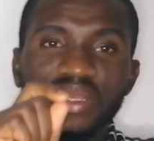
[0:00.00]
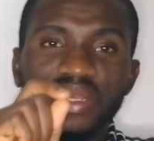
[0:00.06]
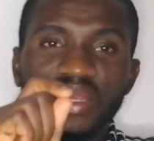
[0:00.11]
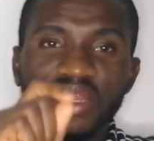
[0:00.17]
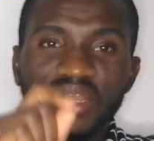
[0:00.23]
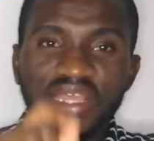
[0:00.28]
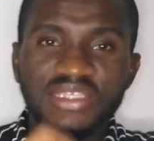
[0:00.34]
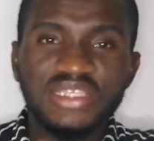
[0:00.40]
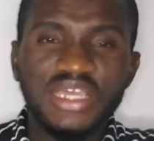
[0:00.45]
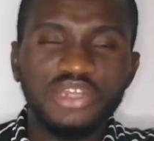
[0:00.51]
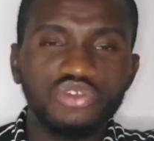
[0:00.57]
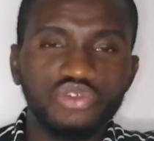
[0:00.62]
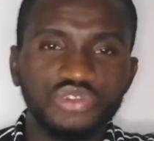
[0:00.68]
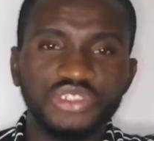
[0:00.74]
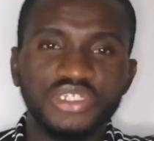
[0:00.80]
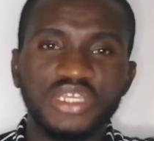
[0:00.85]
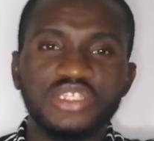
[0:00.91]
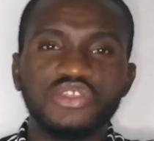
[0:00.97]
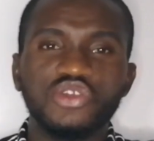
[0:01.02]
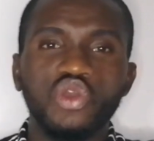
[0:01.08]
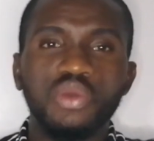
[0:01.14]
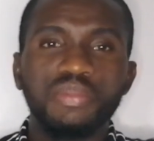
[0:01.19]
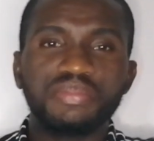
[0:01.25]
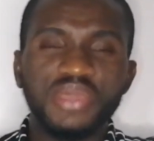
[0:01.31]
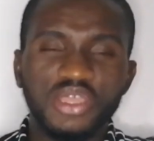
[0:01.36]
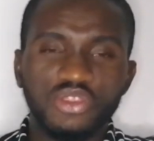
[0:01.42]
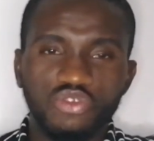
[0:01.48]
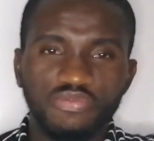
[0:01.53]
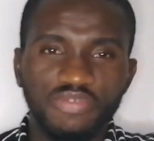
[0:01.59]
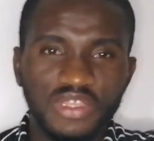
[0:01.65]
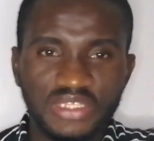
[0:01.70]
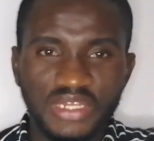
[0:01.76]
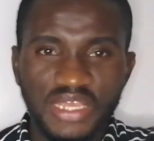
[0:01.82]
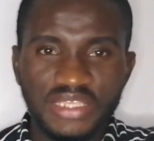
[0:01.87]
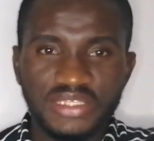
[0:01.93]
lesser nutrients compared to
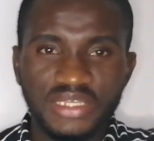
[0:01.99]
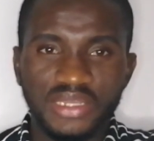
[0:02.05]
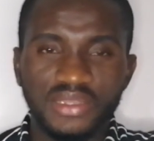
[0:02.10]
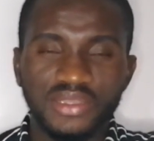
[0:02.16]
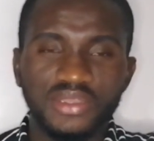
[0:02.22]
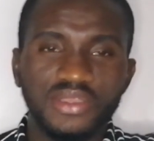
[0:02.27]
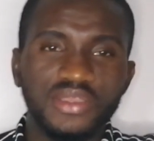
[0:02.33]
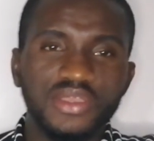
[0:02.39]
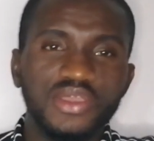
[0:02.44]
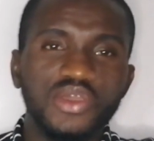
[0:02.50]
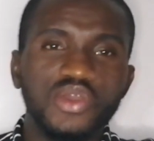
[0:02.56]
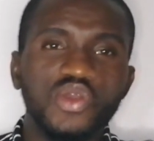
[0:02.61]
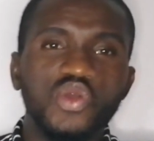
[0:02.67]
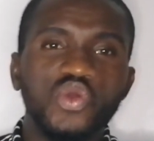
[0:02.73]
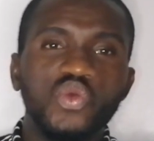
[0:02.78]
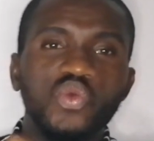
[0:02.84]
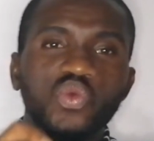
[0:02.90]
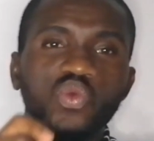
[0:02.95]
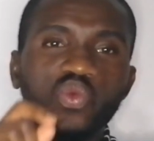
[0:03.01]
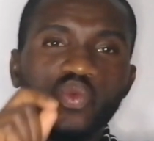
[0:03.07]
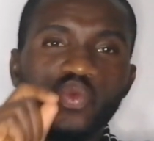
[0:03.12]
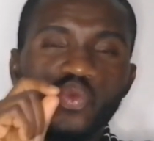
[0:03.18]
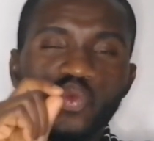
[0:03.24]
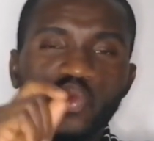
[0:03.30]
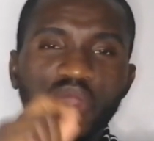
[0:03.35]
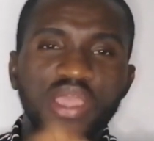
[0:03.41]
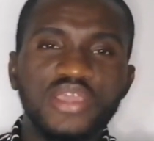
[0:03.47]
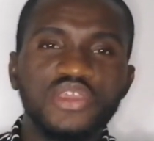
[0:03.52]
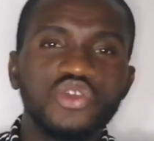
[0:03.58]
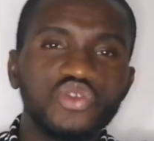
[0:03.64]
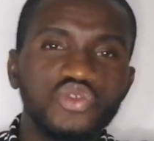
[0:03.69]
fertilizer. When you